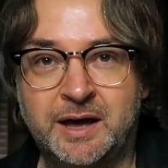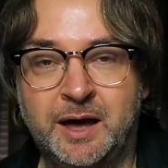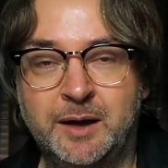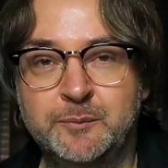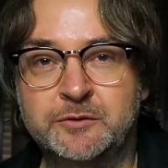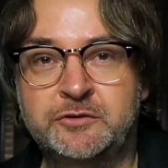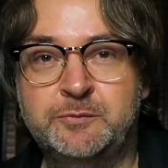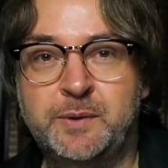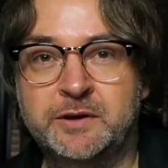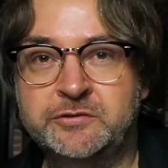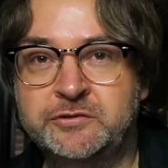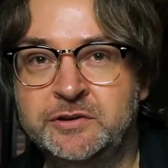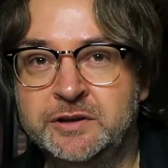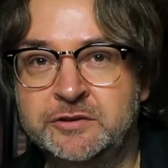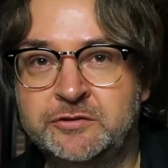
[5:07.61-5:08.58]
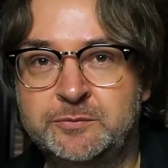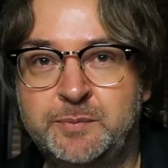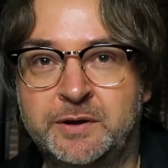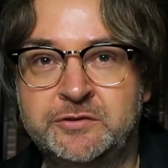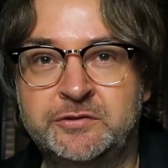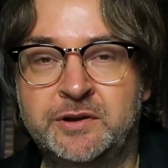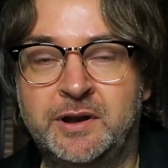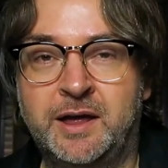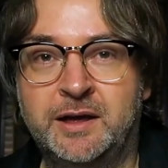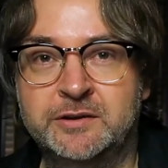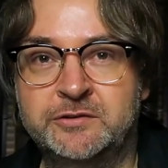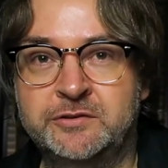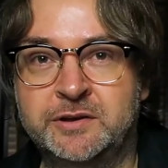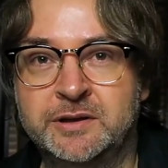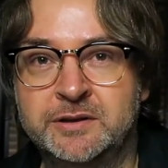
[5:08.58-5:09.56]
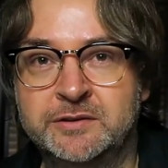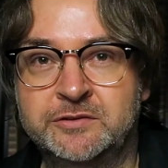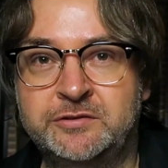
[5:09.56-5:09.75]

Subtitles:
I'm especially specialized in